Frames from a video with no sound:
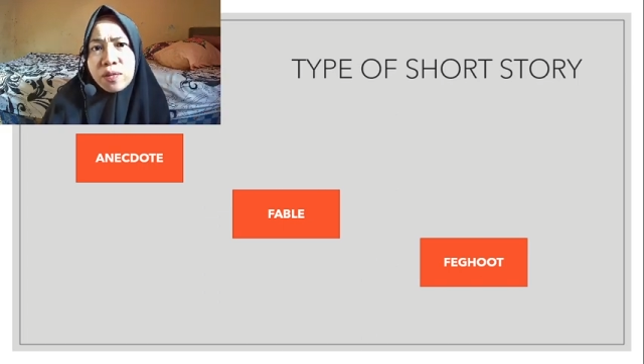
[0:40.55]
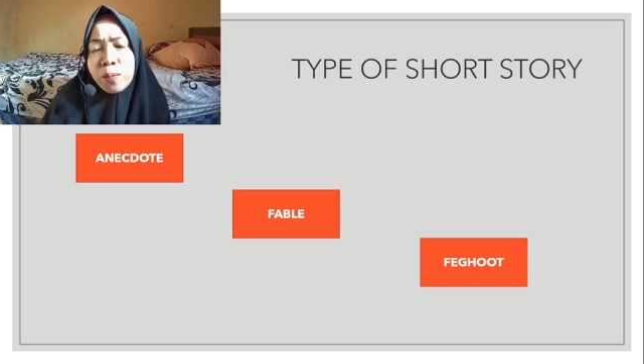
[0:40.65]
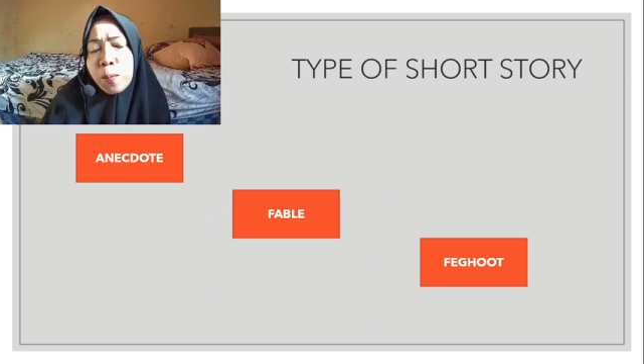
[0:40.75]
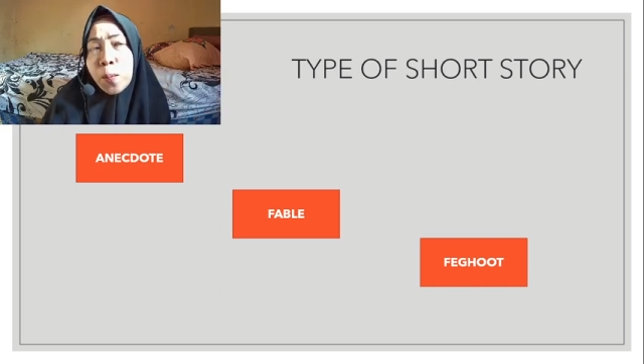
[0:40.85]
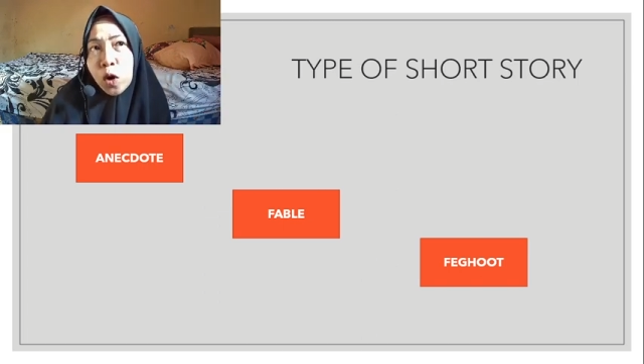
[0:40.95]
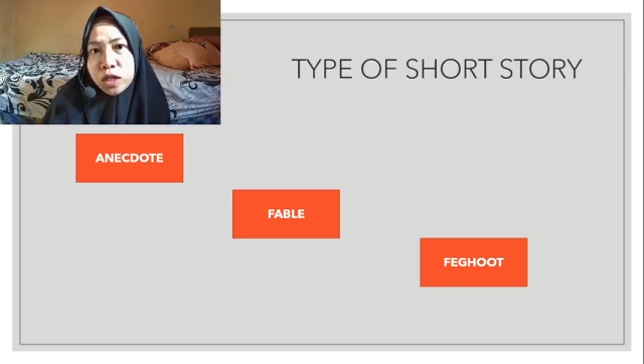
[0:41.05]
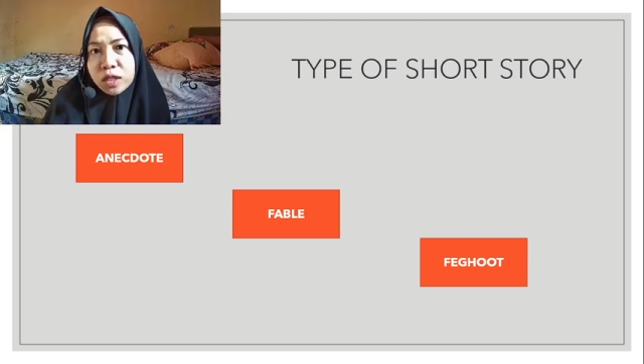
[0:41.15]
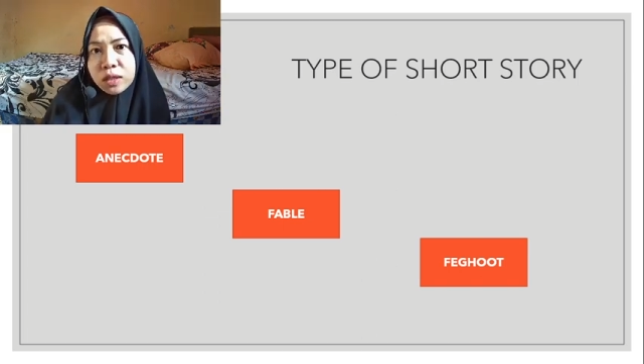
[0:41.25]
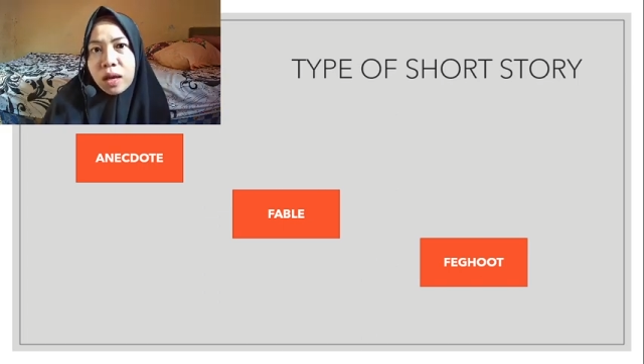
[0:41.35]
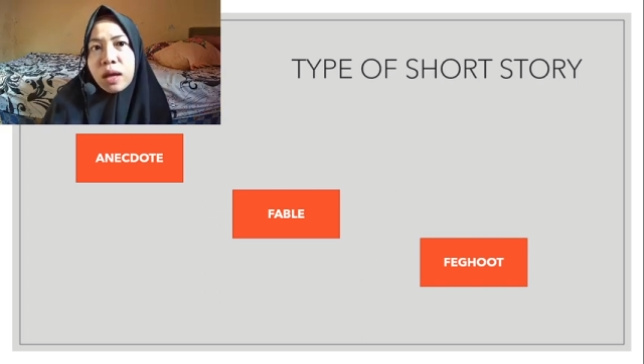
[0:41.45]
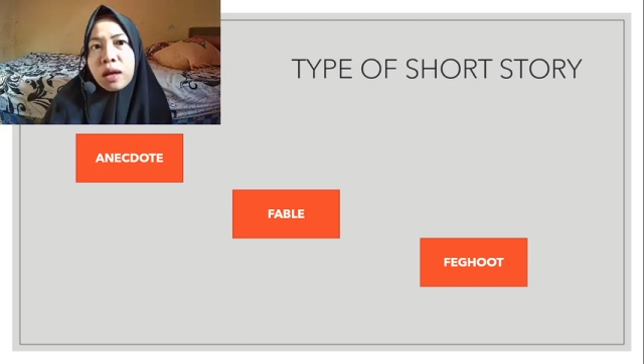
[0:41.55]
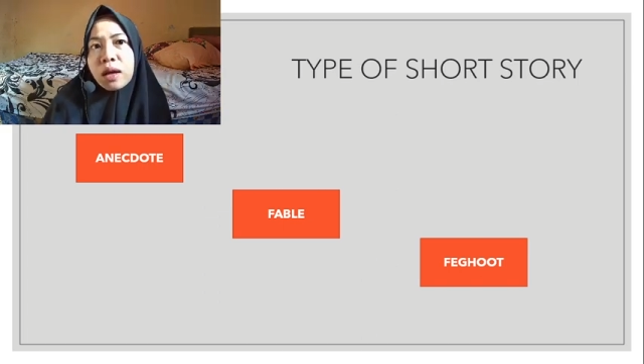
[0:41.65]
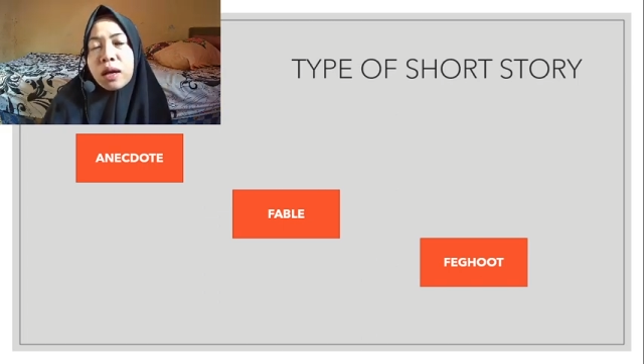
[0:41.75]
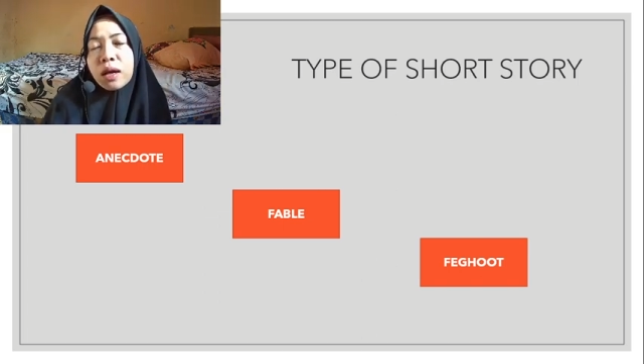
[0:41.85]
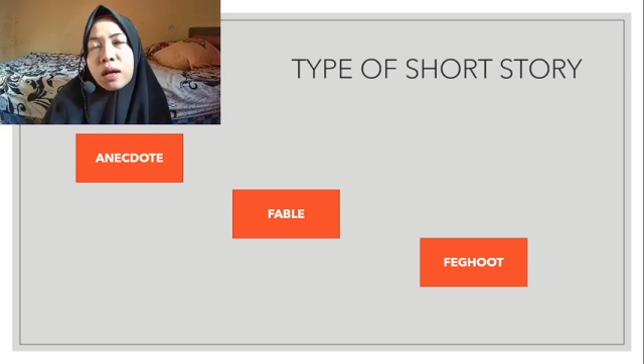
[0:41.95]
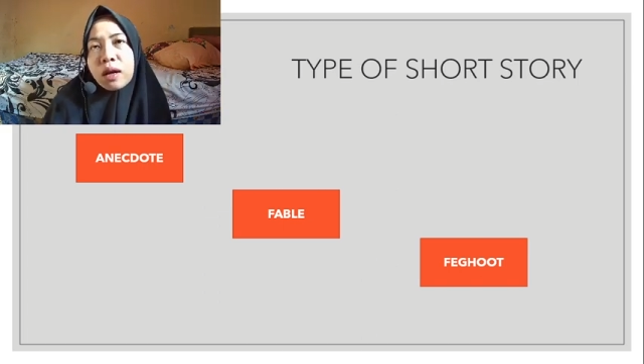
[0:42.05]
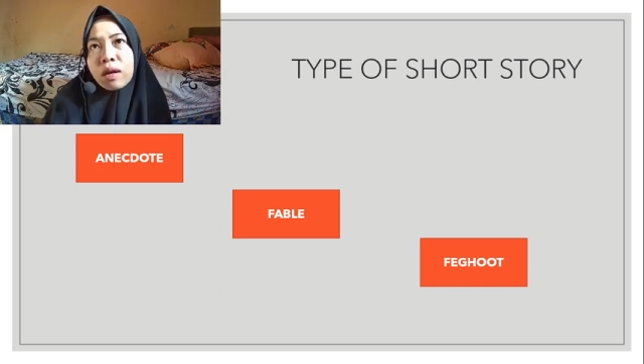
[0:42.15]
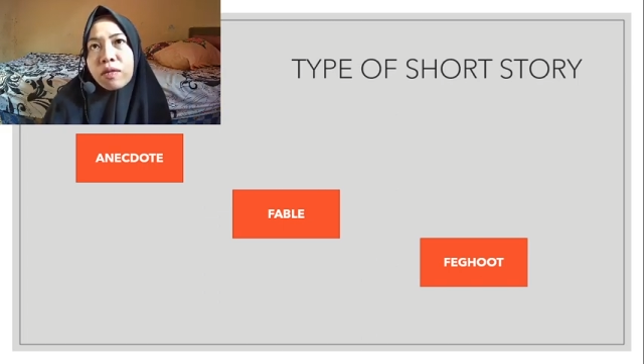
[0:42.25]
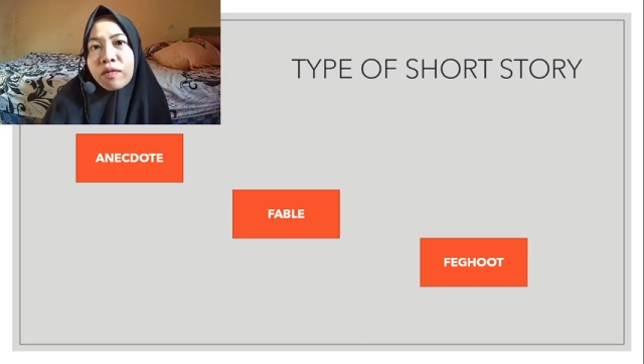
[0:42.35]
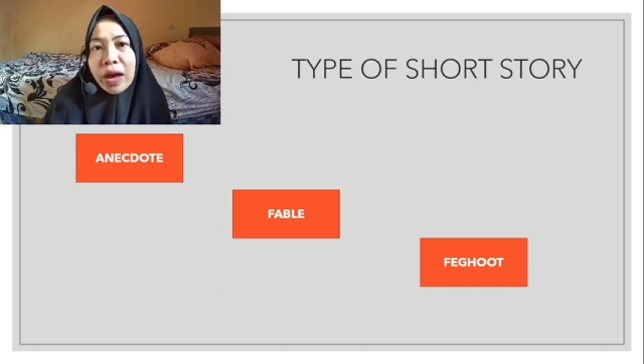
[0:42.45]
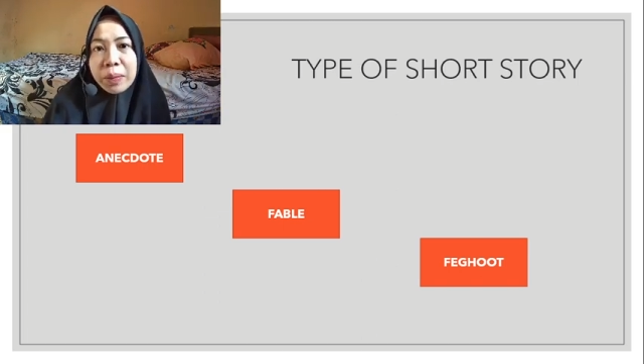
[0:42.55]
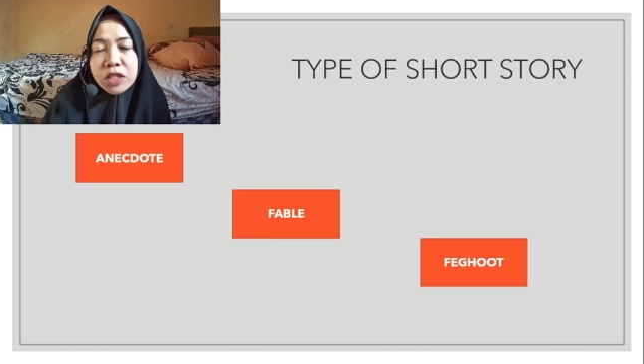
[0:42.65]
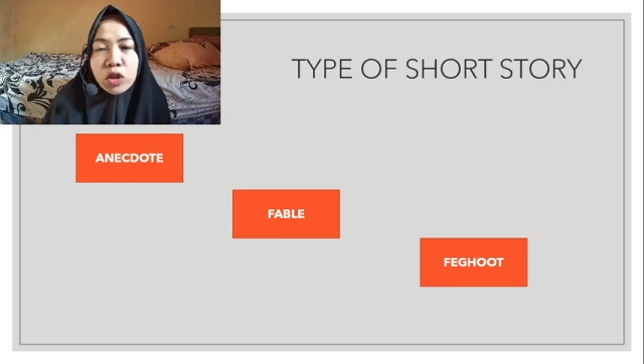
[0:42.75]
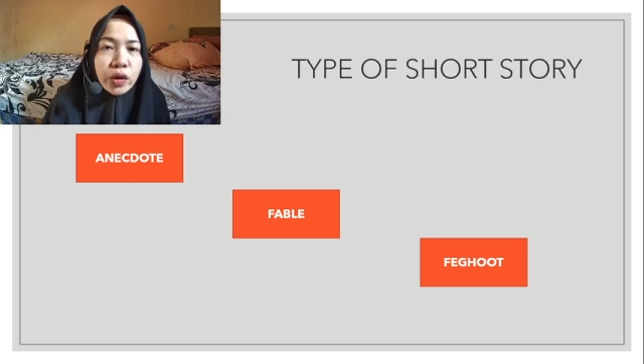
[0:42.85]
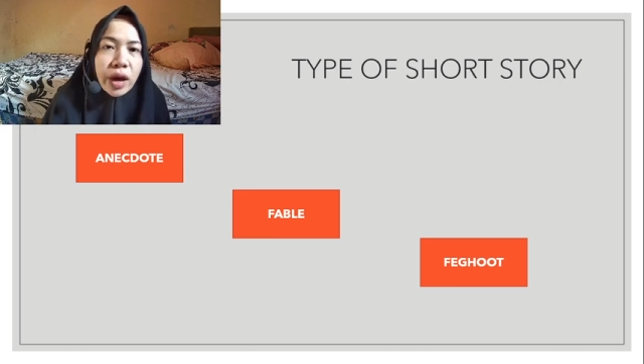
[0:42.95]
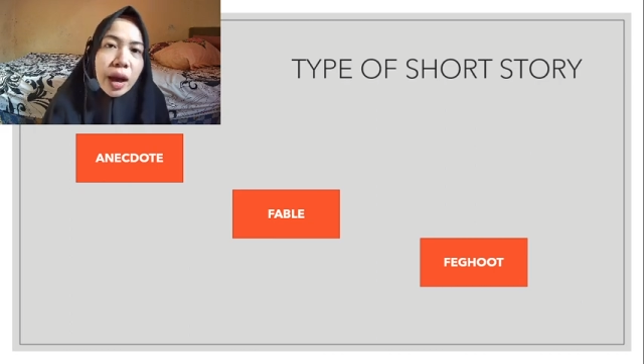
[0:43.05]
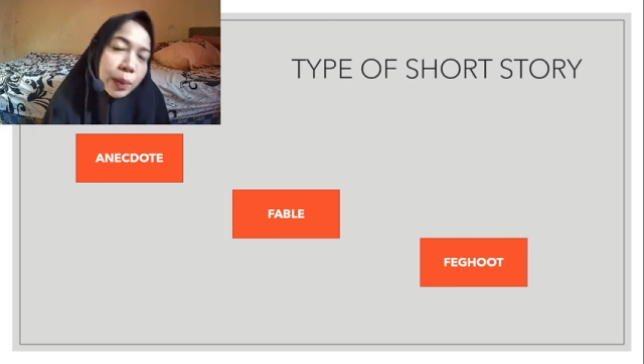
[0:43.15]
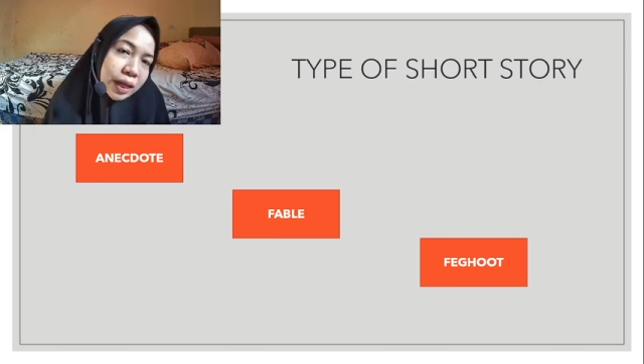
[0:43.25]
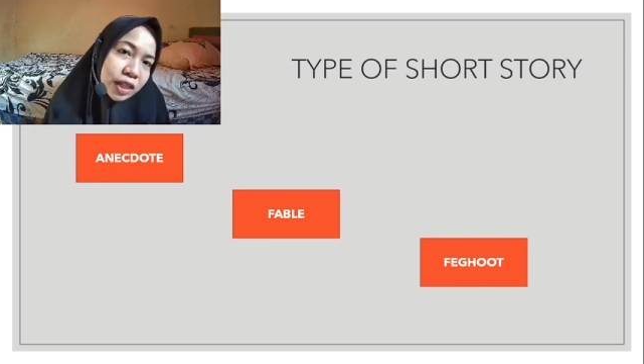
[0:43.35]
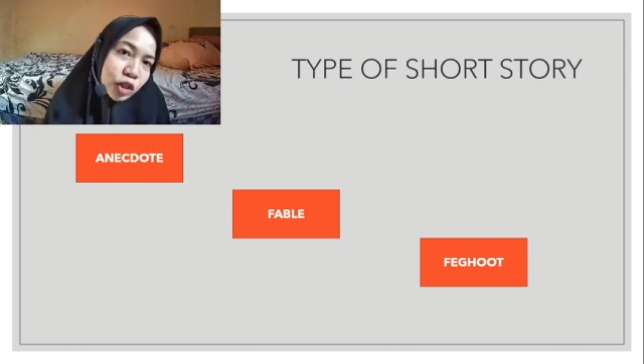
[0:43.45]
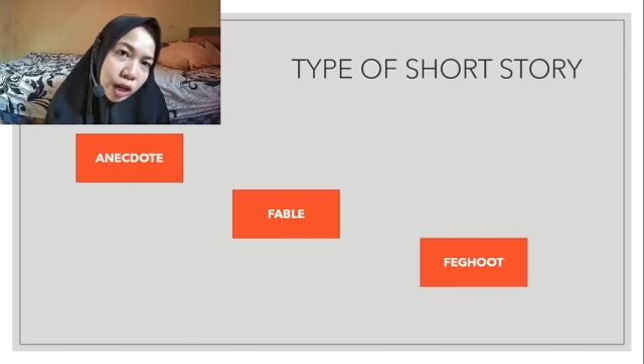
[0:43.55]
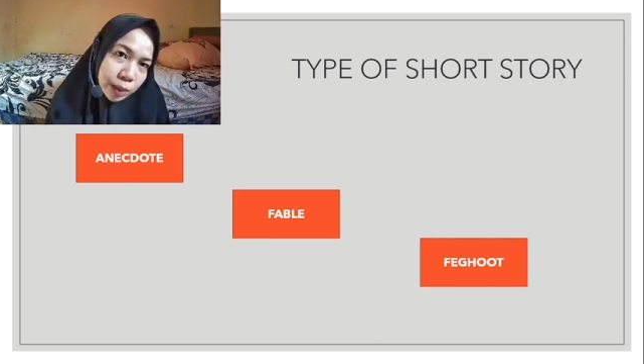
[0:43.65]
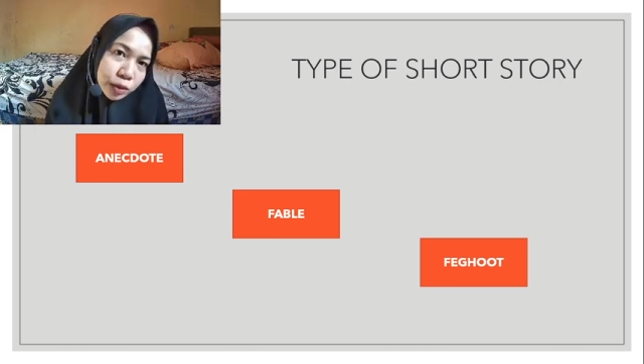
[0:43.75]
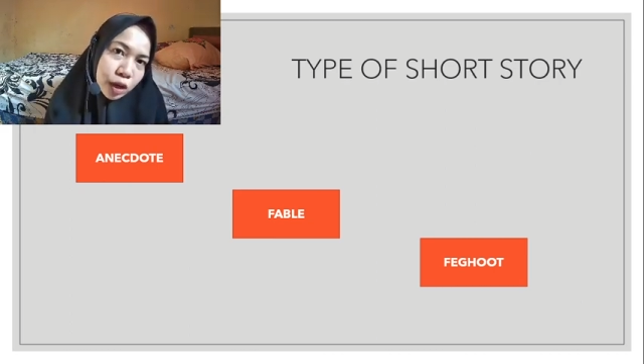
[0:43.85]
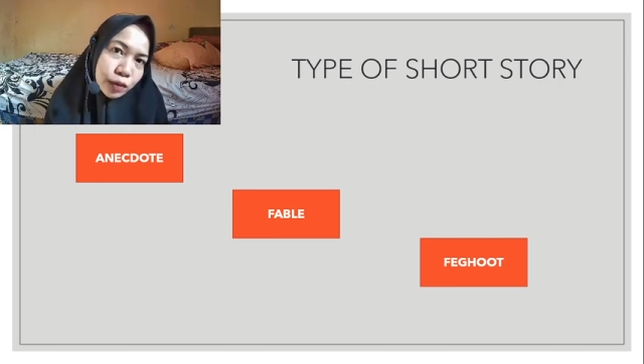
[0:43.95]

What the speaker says: most famous or commonly types of